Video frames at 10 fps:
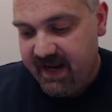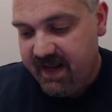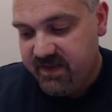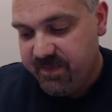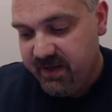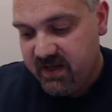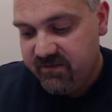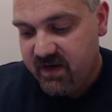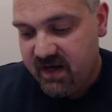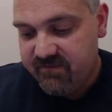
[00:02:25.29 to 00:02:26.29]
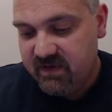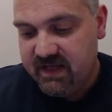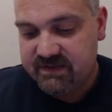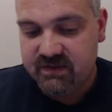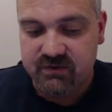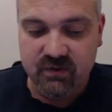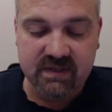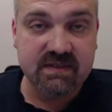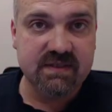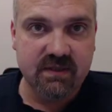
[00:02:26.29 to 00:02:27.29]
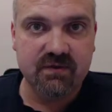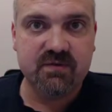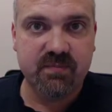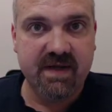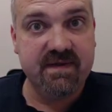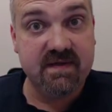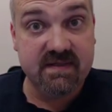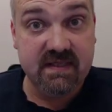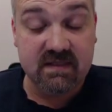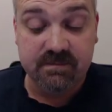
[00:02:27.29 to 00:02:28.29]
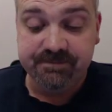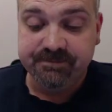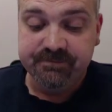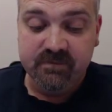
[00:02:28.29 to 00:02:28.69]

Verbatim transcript: and the period of convalescence, you can still spread the disease.